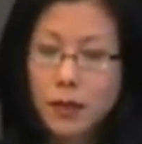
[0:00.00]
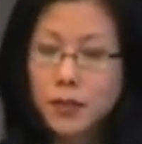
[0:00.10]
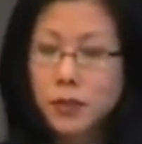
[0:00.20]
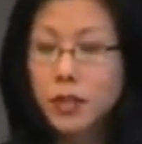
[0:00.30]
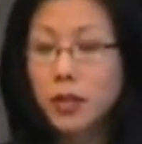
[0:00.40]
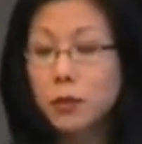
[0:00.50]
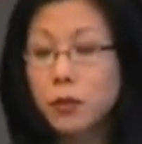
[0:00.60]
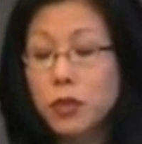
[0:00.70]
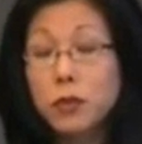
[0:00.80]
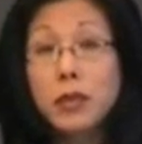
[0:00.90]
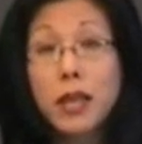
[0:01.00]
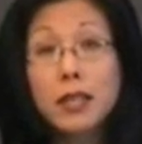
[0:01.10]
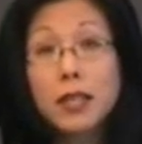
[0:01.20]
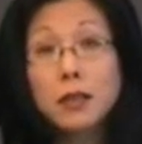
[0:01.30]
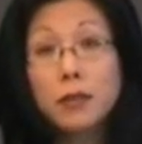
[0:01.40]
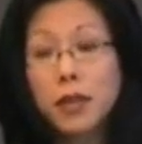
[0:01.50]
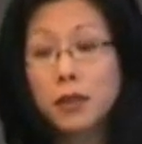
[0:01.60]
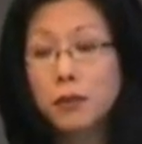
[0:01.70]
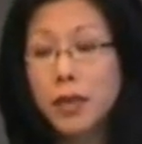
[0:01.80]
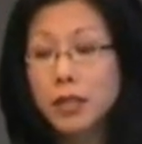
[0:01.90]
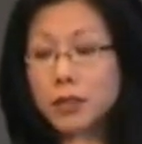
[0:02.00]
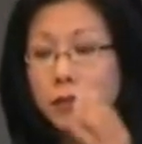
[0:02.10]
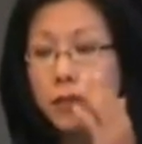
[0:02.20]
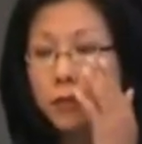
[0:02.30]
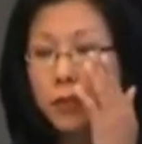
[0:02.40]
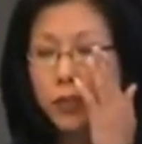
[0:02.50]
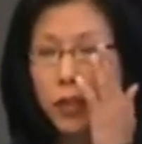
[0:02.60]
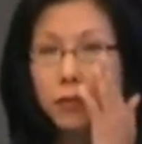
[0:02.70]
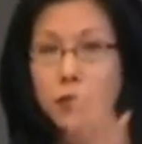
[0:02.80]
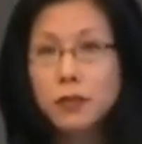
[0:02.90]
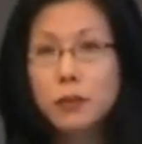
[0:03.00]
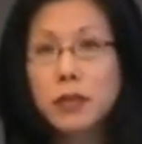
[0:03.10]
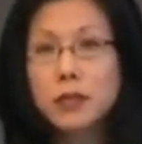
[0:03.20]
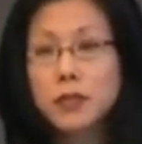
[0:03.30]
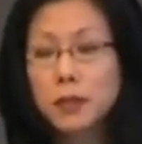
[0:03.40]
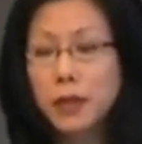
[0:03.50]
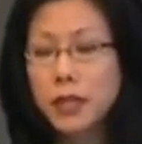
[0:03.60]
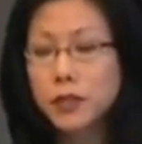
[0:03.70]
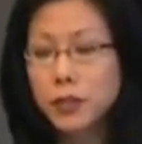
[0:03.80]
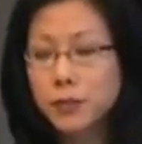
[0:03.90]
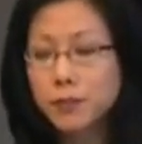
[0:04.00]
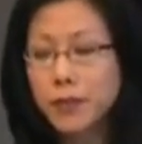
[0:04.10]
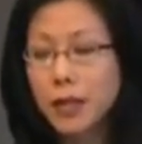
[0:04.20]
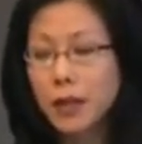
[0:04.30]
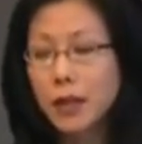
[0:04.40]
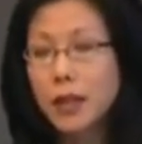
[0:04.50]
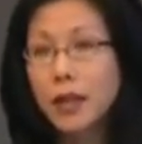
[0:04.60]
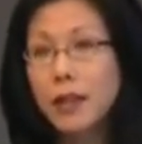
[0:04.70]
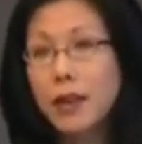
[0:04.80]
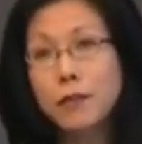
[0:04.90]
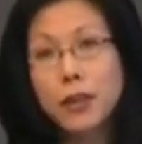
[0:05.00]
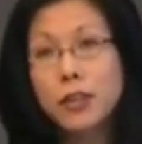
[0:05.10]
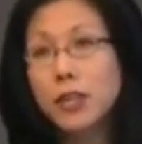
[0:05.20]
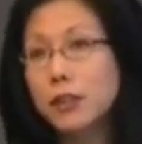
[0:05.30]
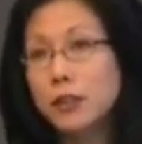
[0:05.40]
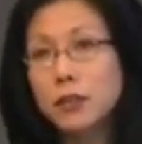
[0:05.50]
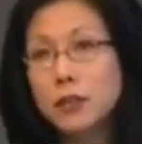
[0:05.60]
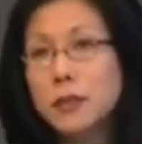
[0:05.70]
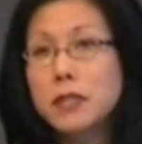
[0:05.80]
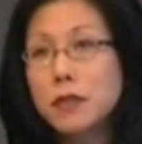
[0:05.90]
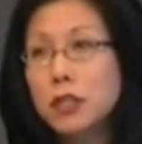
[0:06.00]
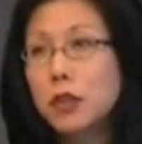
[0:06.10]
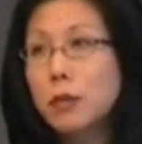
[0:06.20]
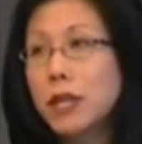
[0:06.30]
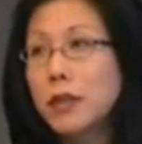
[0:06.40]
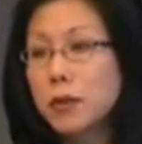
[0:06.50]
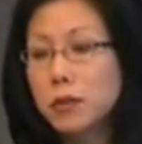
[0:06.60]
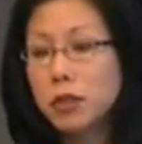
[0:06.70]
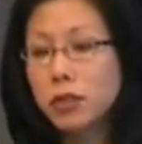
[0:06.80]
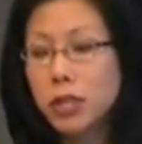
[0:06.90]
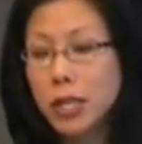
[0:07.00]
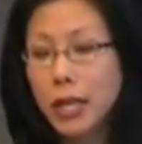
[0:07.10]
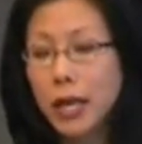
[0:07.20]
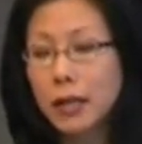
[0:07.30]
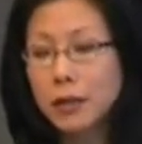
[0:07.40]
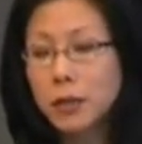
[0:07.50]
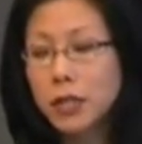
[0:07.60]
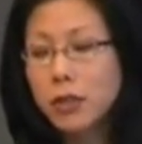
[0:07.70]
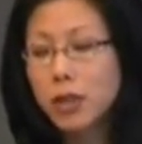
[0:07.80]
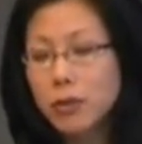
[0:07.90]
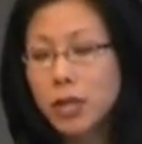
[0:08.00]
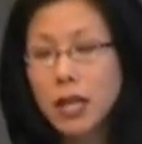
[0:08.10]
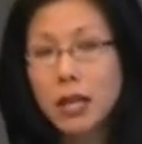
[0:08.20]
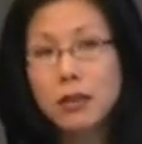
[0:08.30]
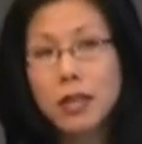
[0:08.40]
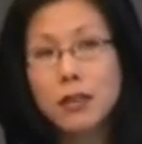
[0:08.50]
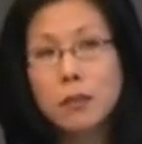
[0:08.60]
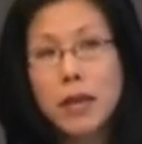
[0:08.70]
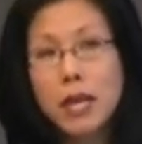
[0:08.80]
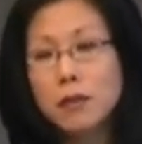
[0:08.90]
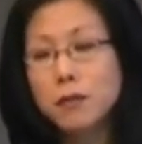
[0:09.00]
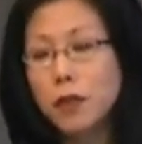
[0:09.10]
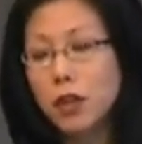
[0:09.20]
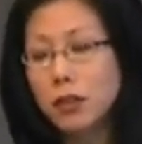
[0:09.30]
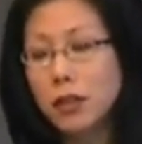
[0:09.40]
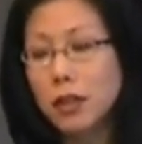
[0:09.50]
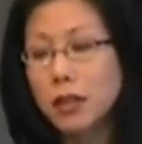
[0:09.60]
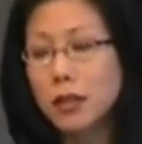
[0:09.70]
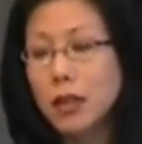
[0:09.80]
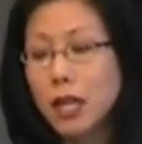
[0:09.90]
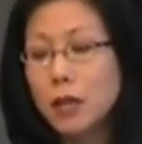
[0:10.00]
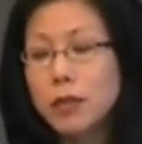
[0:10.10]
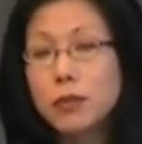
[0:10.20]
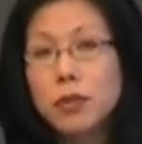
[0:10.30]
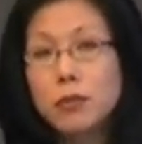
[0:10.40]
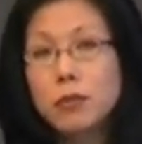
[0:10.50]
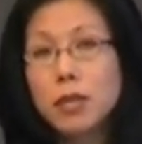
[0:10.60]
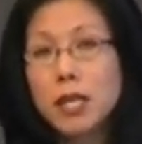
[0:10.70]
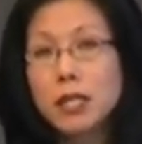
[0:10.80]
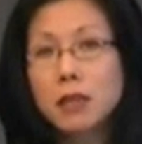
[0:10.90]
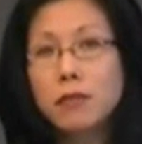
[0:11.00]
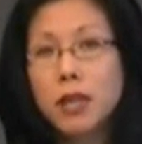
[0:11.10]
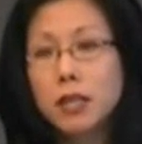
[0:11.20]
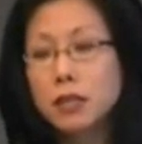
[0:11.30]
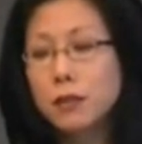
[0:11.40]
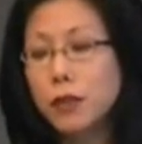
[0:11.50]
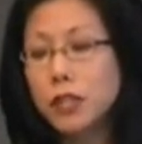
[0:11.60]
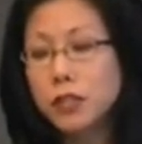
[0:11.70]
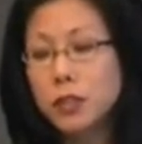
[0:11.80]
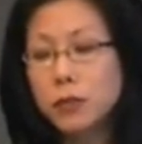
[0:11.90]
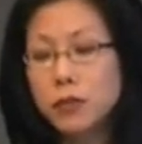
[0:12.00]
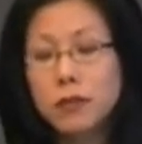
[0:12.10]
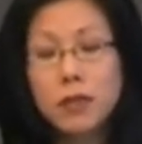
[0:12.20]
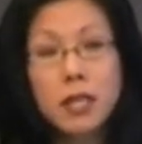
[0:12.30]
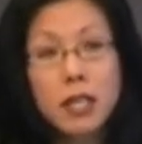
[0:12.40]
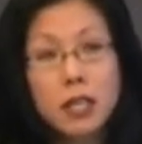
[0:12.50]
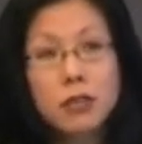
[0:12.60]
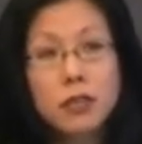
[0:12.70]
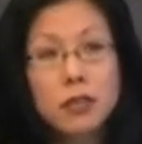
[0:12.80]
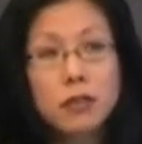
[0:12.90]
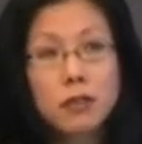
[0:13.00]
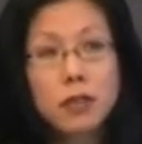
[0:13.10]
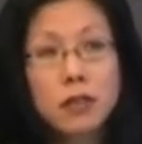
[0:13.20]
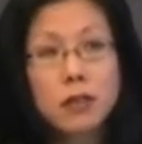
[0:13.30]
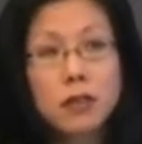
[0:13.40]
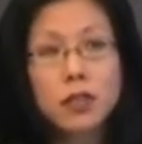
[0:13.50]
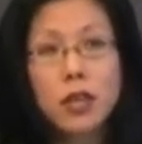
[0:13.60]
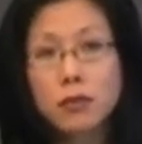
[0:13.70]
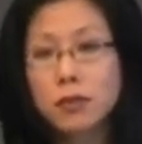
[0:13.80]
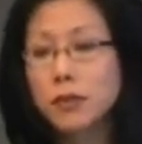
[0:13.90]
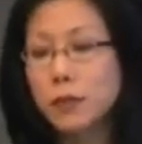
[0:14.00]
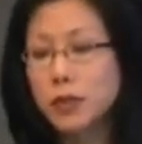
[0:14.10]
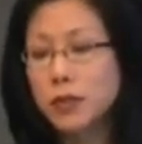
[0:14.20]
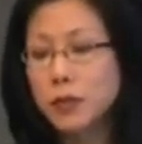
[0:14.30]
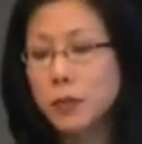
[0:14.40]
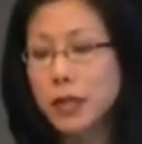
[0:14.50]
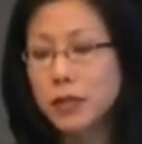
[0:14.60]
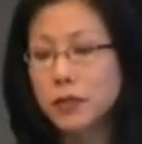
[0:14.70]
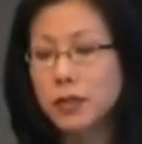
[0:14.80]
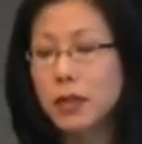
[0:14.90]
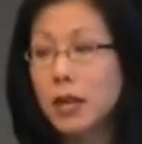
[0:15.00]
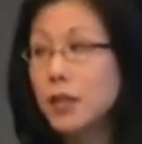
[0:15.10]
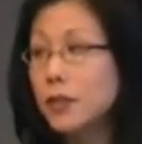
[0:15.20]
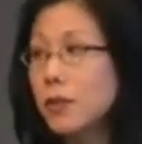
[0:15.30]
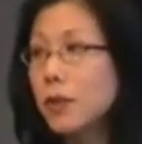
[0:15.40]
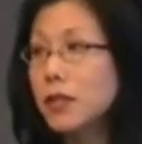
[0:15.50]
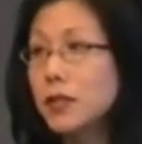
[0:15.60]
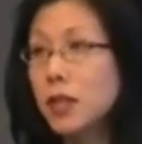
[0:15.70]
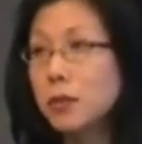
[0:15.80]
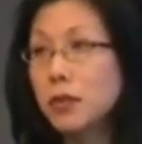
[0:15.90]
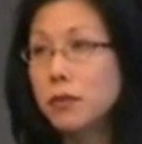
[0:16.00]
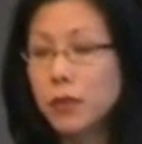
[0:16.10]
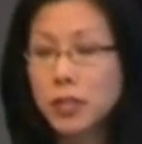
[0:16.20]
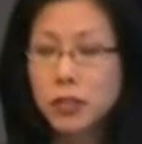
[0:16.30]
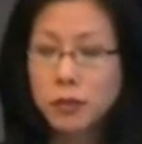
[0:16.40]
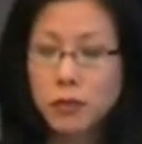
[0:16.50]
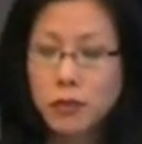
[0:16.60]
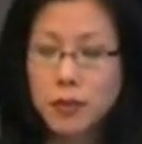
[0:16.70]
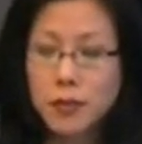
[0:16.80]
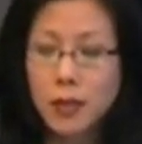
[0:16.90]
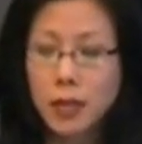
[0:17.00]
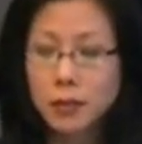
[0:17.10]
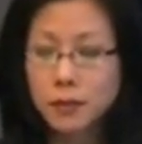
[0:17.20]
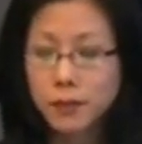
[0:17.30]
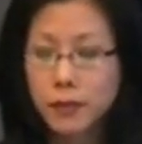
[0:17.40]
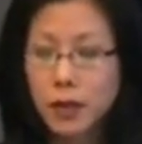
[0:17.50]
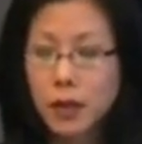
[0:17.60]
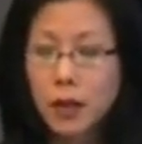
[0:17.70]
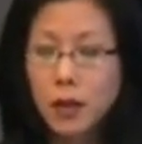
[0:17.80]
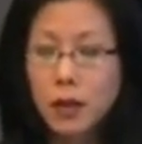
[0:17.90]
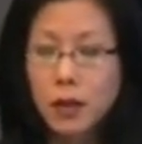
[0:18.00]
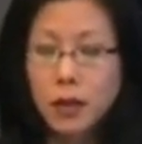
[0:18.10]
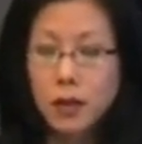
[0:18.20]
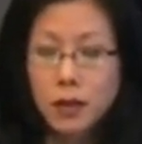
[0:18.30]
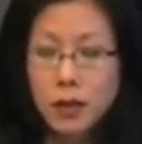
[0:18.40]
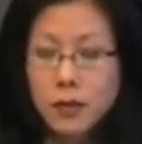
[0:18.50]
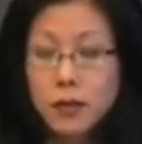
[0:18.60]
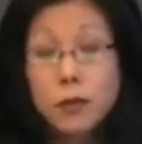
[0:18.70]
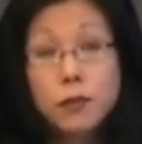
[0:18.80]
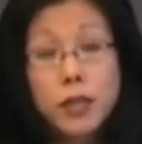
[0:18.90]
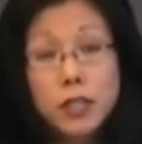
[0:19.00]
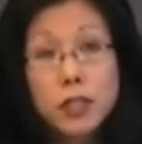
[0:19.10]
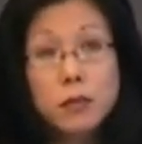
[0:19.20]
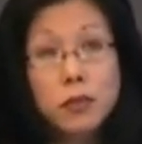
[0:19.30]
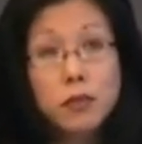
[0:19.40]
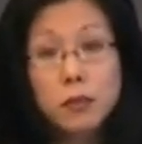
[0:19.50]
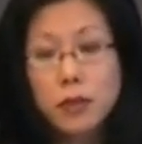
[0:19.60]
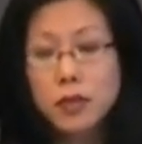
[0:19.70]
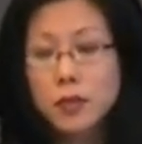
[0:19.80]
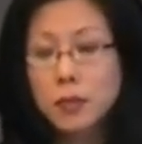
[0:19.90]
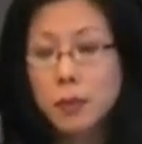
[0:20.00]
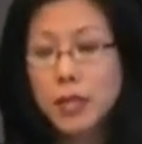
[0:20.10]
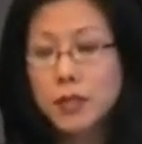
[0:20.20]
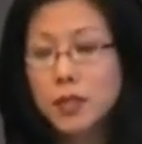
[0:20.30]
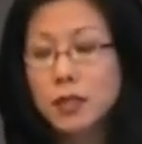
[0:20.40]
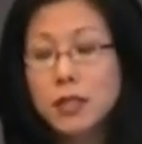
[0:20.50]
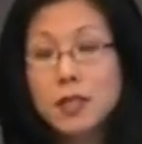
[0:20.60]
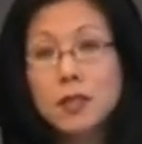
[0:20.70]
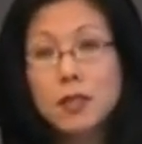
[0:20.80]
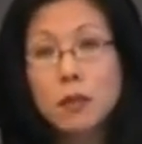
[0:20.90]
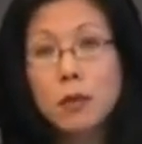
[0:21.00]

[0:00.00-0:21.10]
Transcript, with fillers: so in our work, we identified a range of different genres of participation and that varied on the specific domain that we were looking at. But here I want to outline the main fault line between what we identified as friendship-driven and interest-driven genres of participation. So I want to start with the friendship-driven side. So friendship-driven participation, it leads to